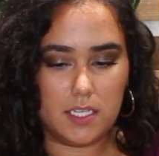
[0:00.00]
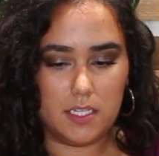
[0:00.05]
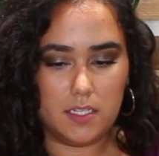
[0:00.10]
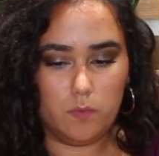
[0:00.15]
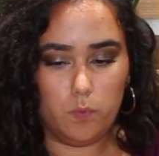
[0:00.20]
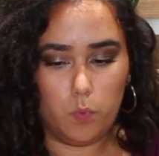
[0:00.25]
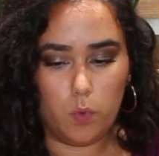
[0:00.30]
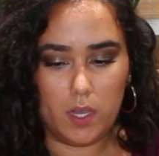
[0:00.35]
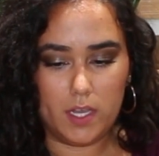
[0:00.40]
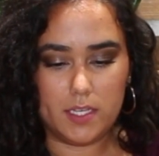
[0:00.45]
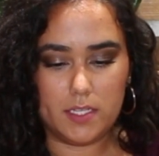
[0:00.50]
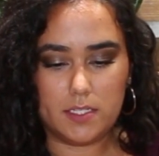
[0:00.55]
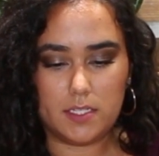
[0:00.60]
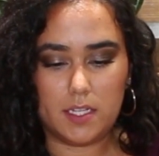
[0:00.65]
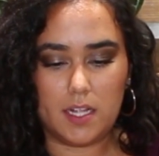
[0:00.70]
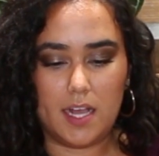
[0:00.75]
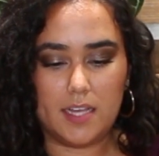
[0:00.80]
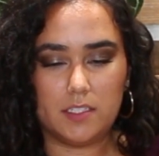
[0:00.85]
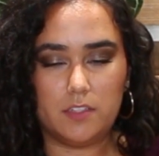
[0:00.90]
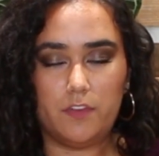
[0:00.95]
It was
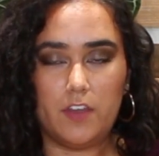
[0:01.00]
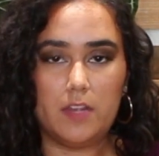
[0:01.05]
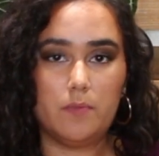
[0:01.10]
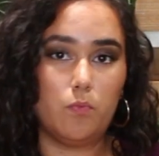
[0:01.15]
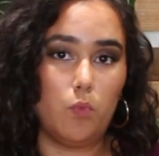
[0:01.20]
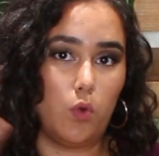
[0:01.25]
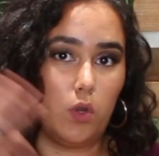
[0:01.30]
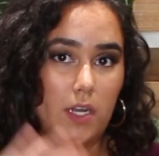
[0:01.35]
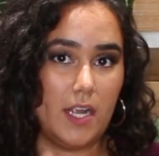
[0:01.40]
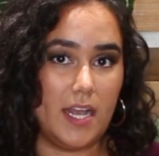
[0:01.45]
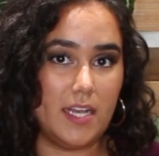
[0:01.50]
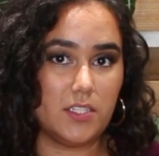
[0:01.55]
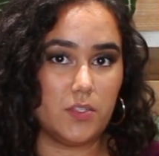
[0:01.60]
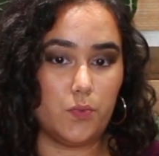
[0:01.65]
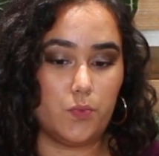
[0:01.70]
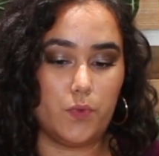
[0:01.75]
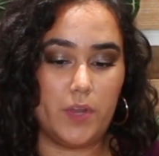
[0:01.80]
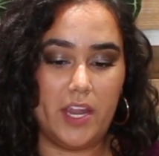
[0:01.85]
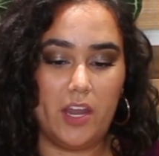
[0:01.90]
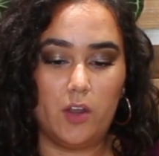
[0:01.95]
classified more as a
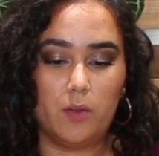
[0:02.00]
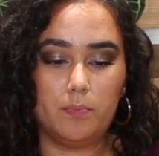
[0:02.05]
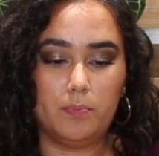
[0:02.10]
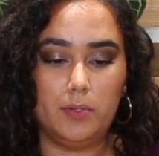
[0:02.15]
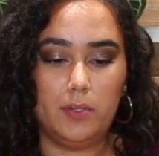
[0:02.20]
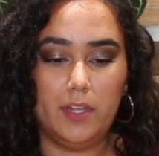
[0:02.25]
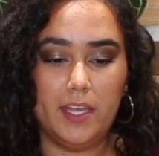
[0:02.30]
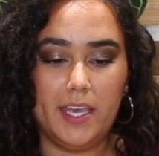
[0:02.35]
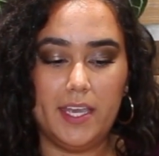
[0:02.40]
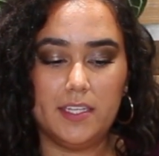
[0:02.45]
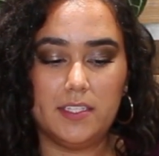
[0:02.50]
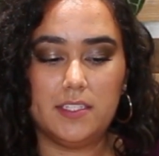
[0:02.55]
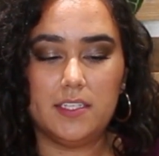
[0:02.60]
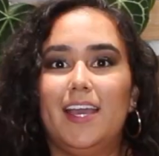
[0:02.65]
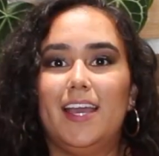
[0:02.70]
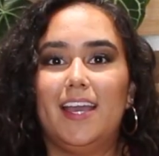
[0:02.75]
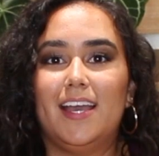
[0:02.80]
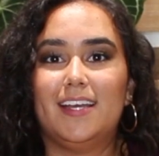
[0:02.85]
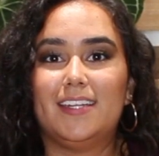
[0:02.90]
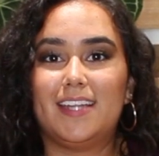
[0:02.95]
rare plant,
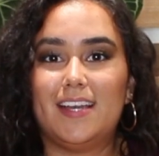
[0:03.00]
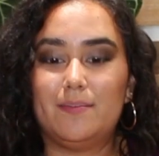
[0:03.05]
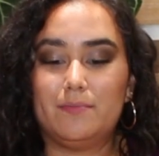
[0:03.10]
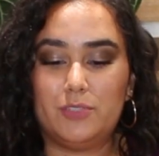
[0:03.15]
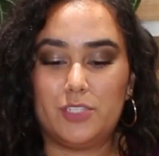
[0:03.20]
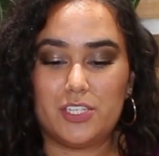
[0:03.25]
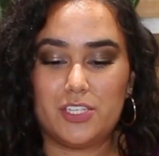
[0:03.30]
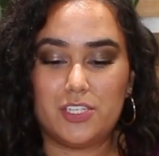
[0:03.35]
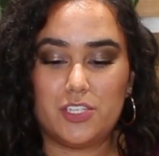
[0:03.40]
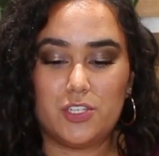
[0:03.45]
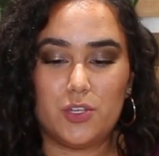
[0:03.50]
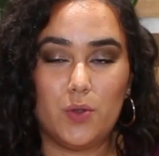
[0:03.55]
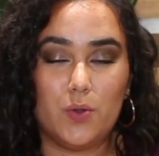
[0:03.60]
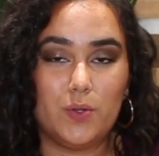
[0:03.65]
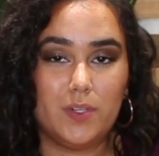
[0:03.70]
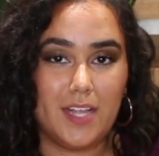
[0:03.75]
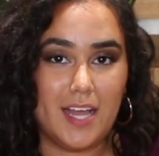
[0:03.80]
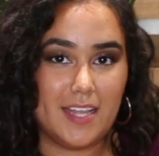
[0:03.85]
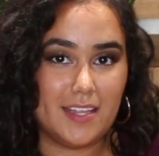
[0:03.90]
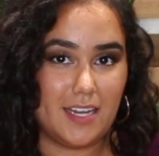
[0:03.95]
and I'm just so
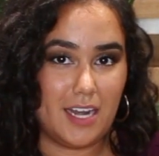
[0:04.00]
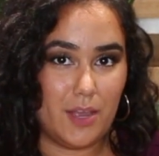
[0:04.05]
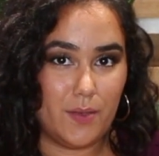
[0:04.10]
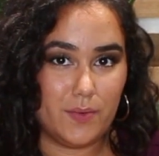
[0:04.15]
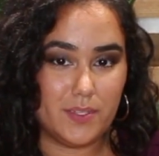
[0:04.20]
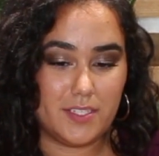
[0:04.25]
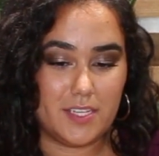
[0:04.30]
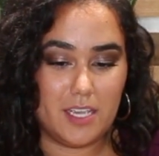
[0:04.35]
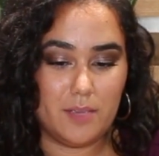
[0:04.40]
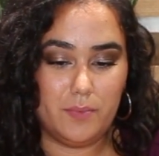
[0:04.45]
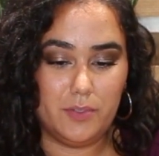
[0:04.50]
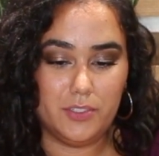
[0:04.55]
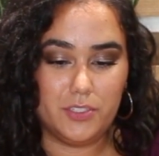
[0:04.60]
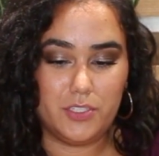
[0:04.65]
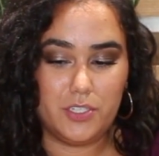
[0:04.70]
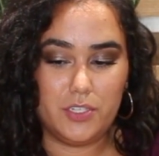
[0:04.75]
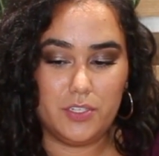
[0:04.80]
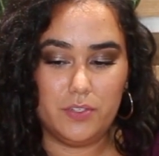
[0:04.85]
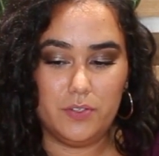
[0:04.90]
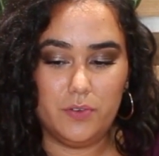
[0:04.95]
glad that I was able
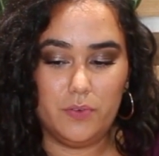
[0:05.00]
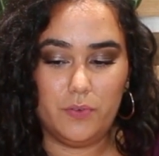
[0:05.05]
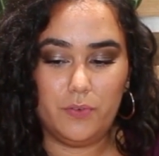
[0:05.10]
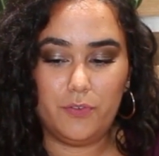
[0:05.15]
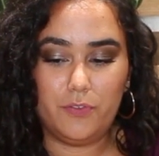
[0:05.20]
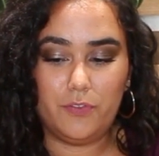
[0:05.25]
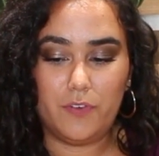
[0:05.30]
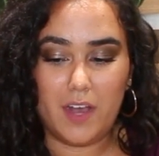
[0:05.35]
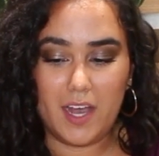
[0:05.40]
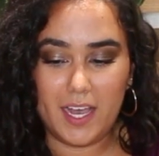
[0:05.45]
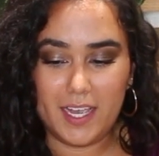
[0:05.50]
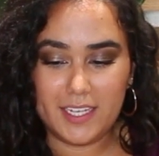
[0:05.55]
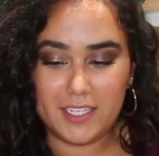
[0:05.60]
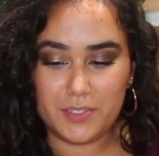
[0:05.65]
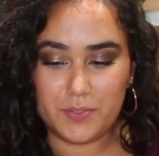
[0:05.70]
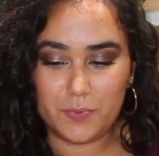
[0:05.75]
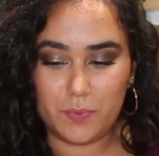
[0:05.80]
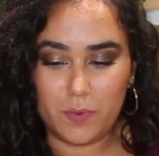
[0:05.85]
to find